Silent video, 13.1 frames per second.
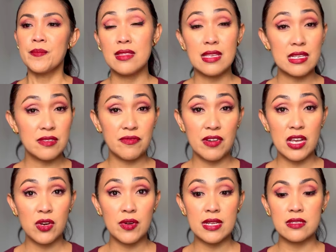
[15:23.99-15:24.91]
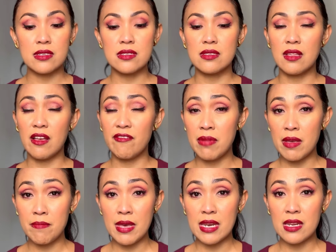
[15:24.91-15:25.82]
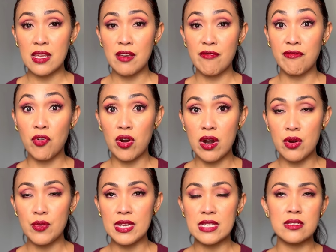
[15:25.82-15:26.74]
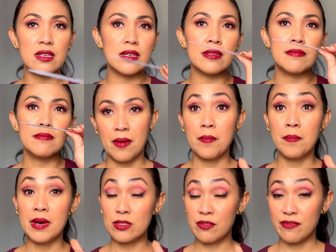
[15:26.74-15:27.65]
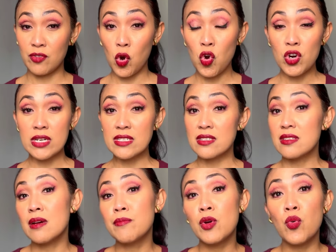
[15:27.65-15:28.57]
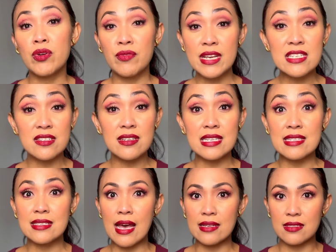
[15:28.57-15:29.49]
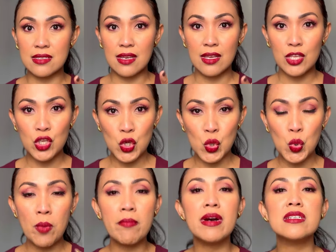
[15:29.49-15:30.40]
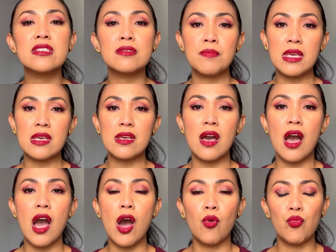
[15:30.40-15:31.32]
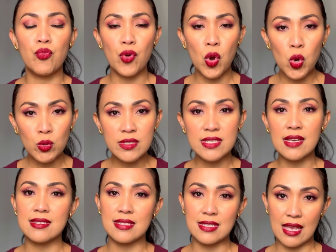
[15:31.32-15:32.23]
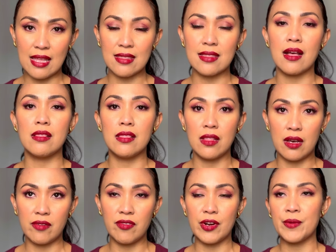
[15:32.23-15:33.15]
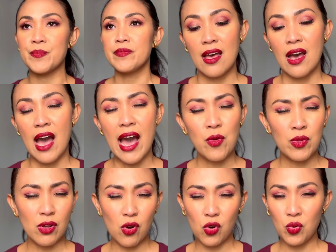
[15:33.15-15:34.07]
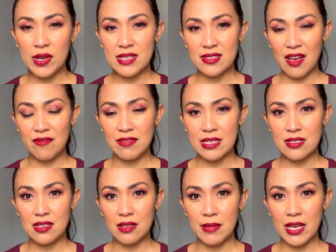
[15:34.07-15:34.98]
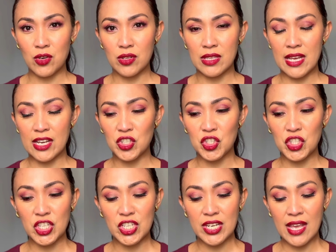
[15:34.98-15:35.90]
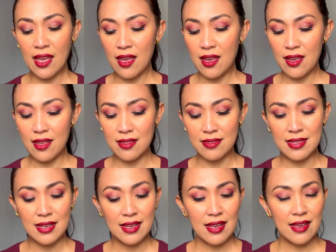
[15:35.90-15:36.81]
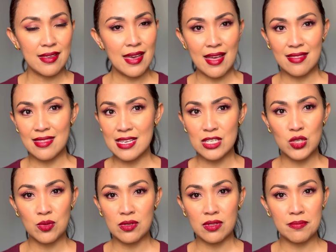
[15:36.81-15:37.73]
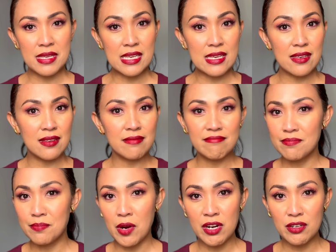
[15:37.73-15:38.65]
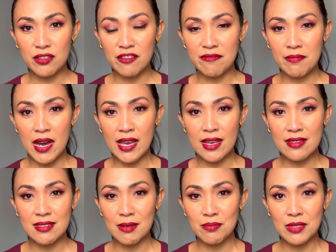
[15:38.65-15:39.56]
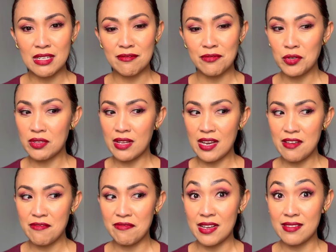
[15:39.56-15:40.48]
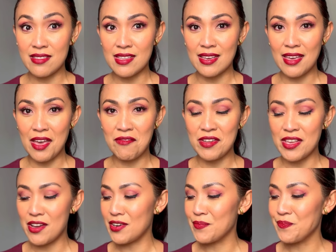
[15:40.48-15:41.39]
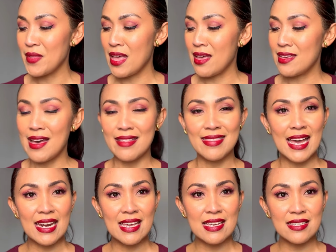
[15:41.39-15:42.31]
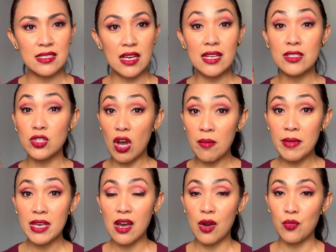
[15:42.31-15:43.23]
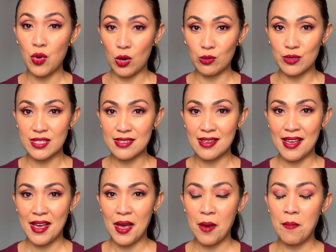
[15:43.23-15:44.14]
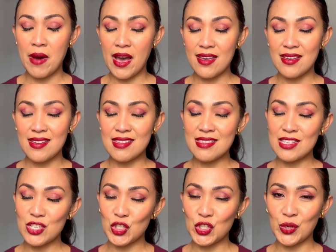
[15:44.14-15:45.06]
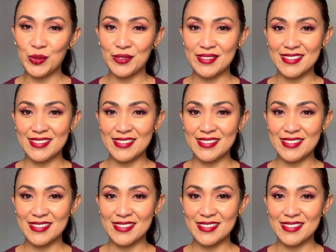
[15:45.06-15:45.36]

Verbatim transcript: This fragrance is loved by many for a reason, but of course the number one reason is that you must be a rose scent lover. I will always have this in my collection, and yeah, this will be part of my top ten for life, I think, every year. Yeah, that is Atomic Rose by Initio.